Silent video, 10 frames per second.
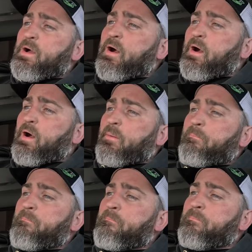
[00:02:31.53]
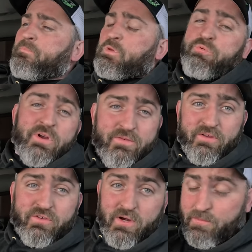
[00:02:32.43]
um, the
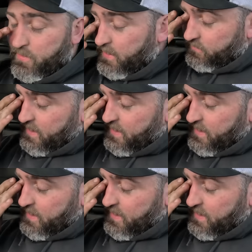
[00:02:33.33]
previous turbo that